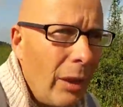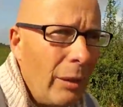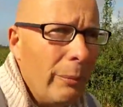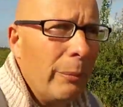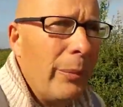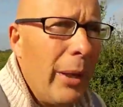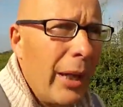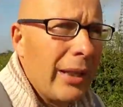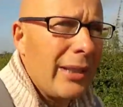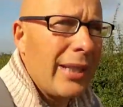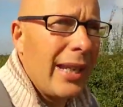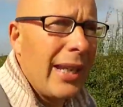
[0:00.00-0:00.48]

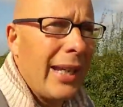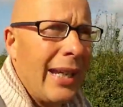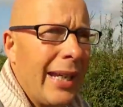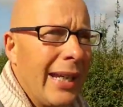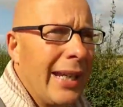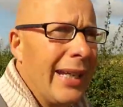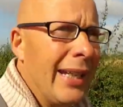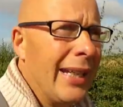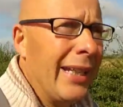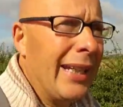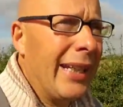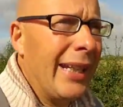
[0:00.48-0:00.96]
but
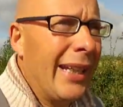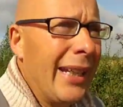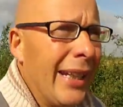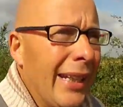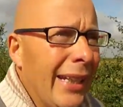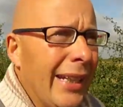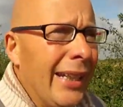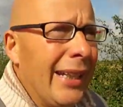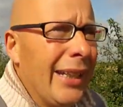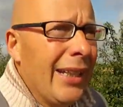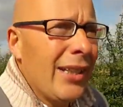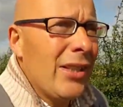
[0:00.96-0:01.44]

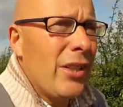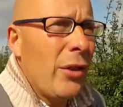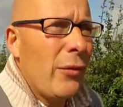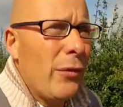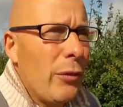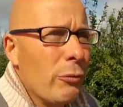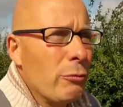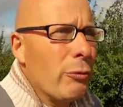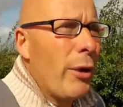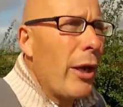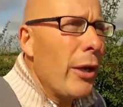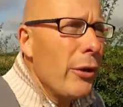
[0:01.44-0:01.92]
so
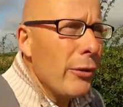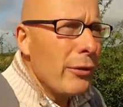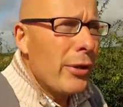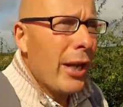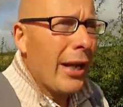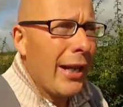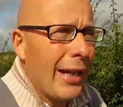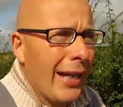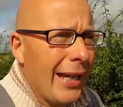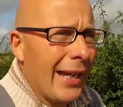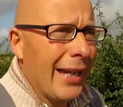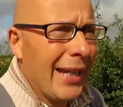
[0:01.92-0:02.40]
the road
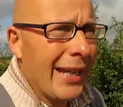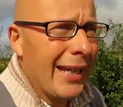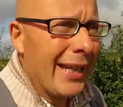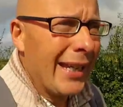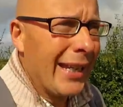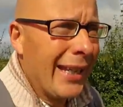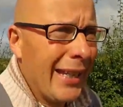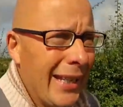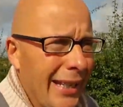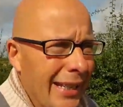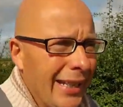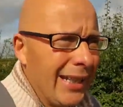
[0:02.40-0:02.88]

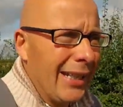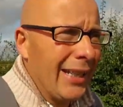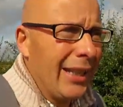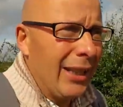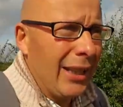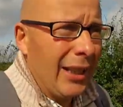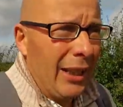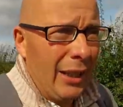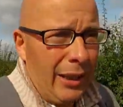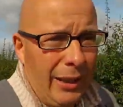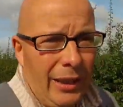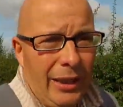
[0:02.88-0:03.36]

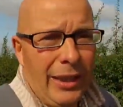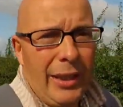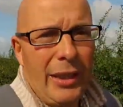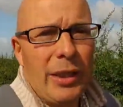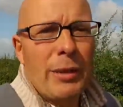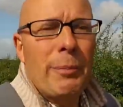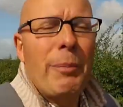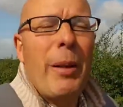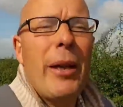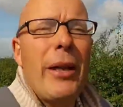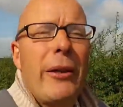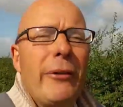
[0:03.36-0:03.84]
in
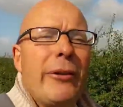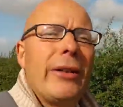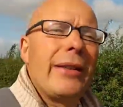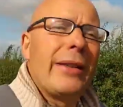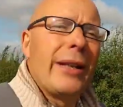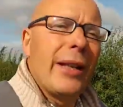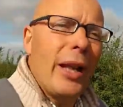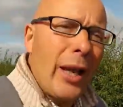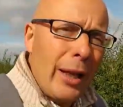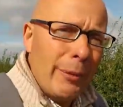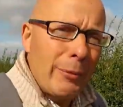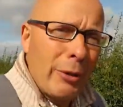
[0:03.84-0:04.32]
the period
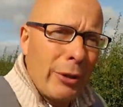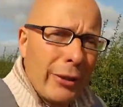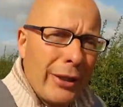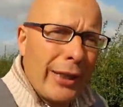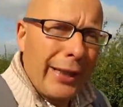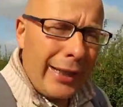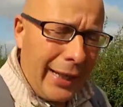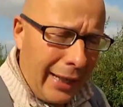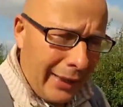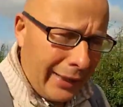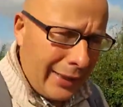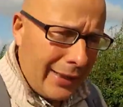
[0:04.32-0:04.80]
that I'm
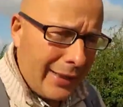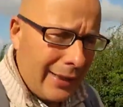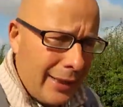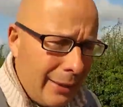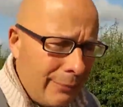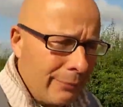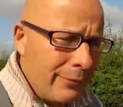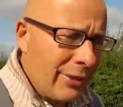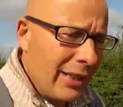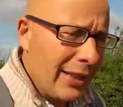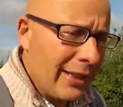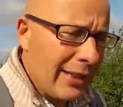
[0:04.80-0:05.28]
looking at in
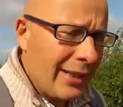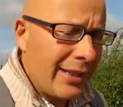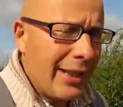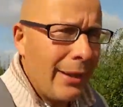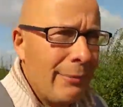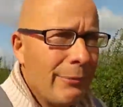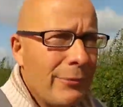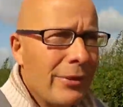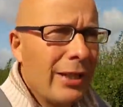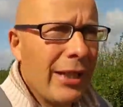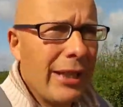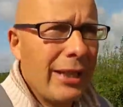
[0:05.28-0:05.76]
seventeen
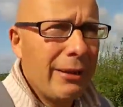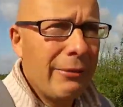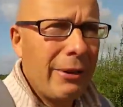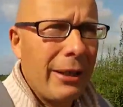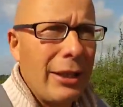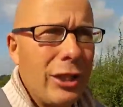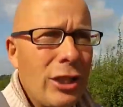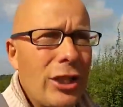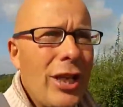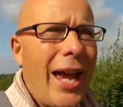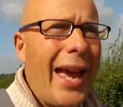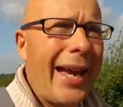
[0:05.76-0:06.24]
seventy,
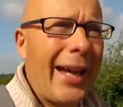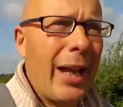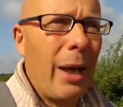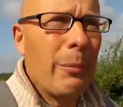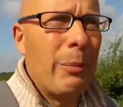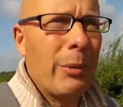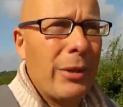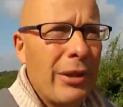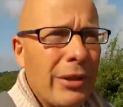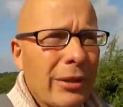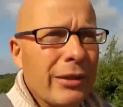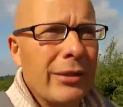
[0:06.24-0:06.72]
when Jack
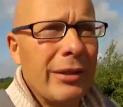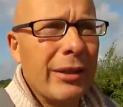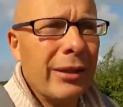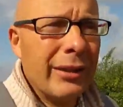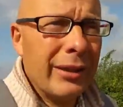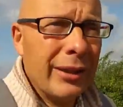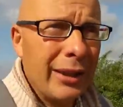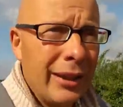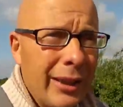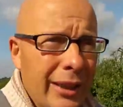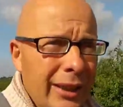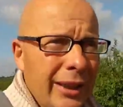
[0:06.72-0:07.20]
Upperton,
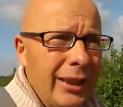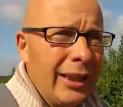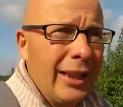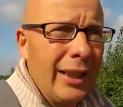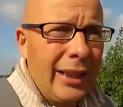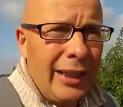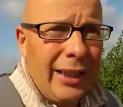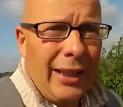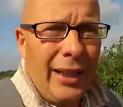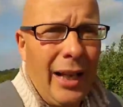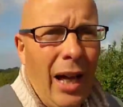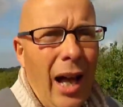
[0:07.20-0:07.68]

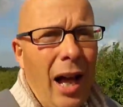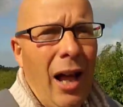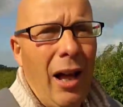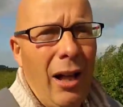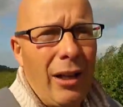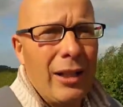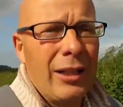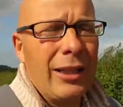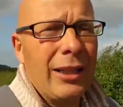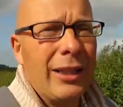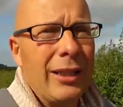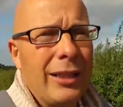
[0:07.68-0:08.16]

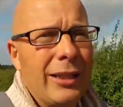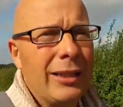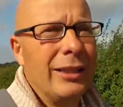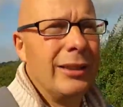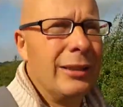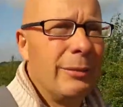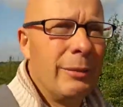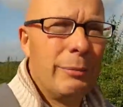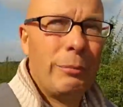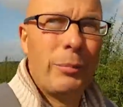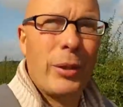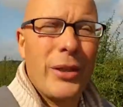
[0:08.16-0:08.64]
our
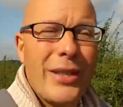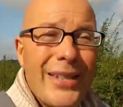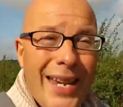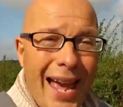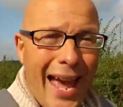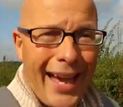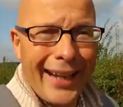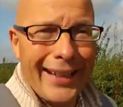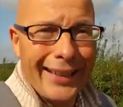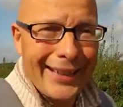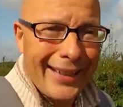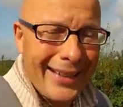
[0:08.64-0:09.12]

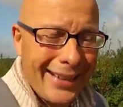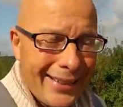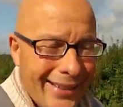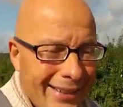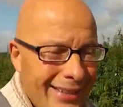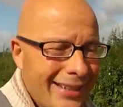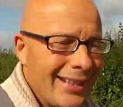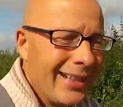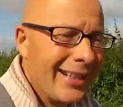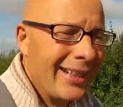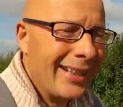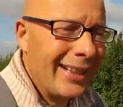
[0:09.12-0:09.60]

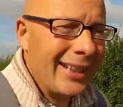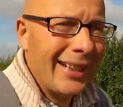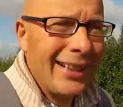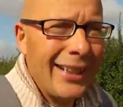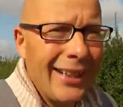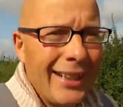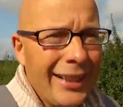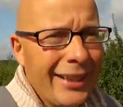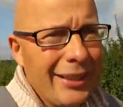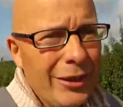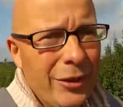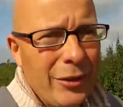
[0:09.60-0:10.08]
protagonist,
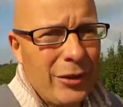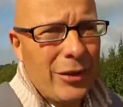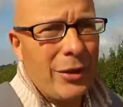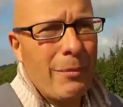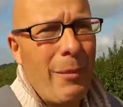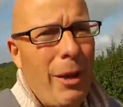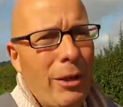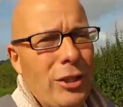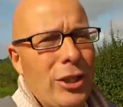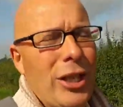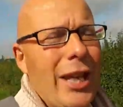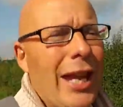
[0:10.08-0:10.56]
not so
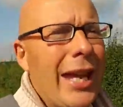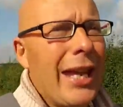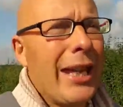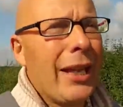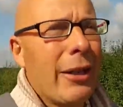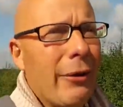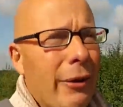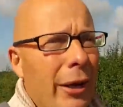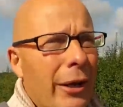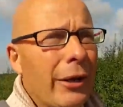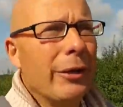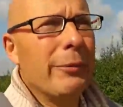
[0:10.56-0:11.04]
much a
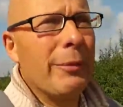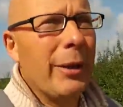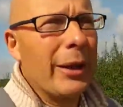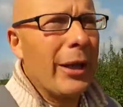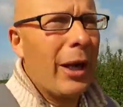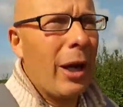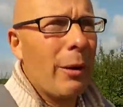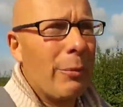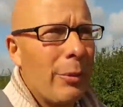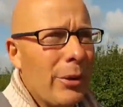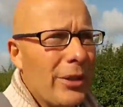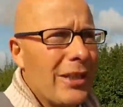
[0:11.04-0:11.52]
hero, but
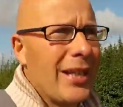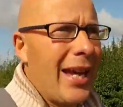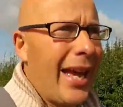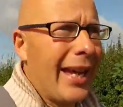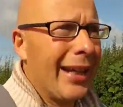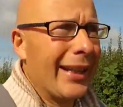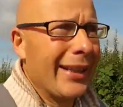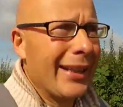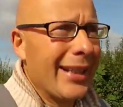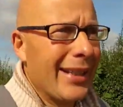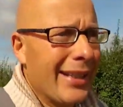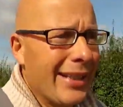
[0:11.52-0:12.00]
our
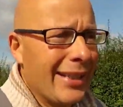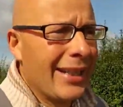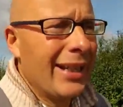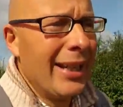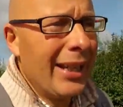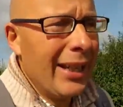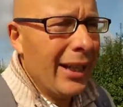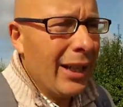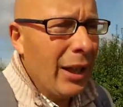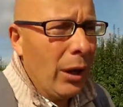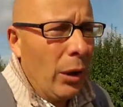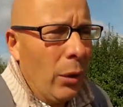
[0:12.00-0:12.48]
protagonist,
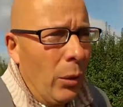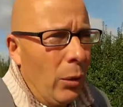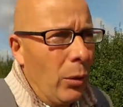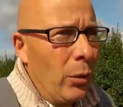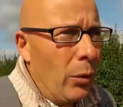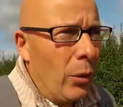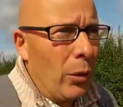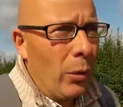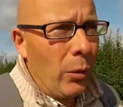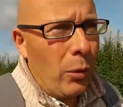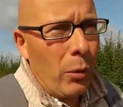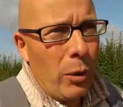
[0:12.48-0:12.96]

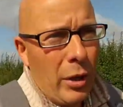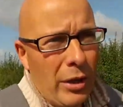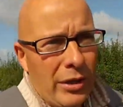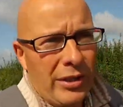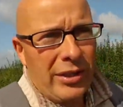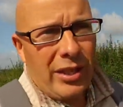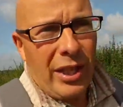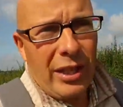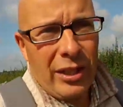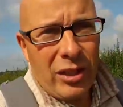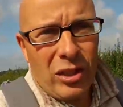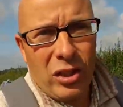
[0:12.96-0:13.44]
was
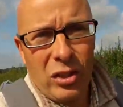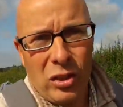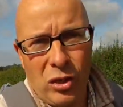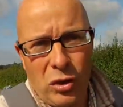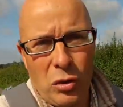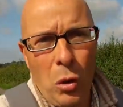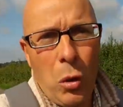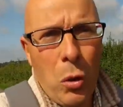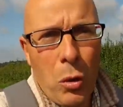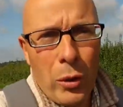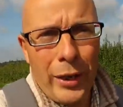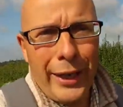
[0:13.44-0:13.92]

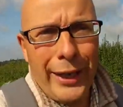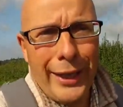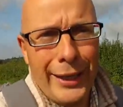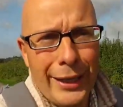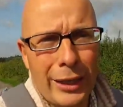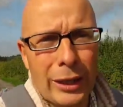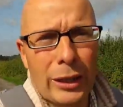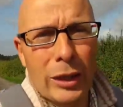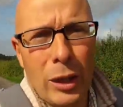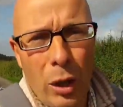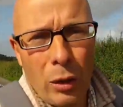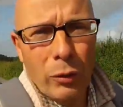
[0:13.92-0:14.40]
stalking
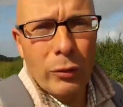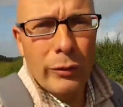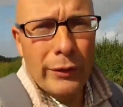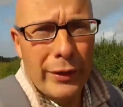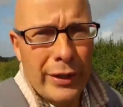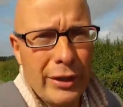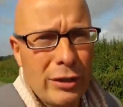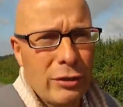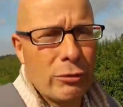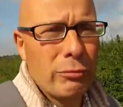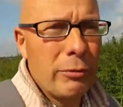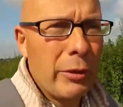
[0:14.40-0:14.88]
along
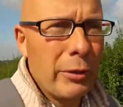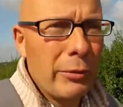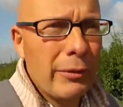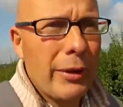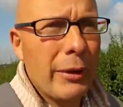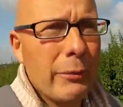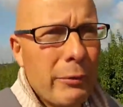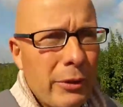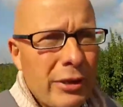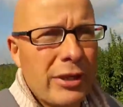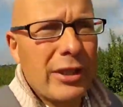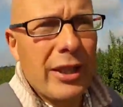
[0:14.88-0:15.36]
this route.
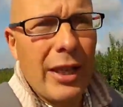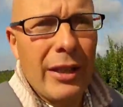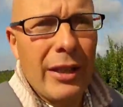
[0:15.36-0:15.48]
It was